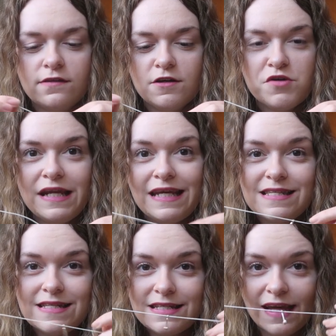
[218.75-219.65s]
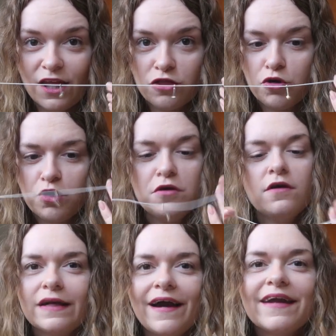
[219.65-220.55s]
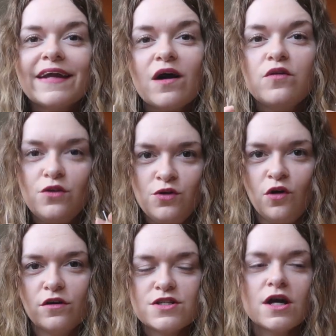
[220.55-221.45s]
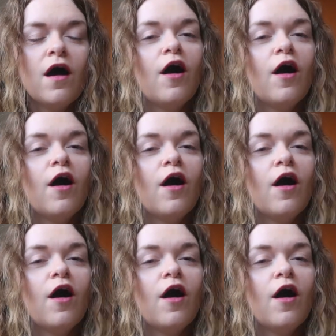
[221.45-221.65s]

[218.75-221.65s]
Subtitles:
They're really easy to get through. And now the knot.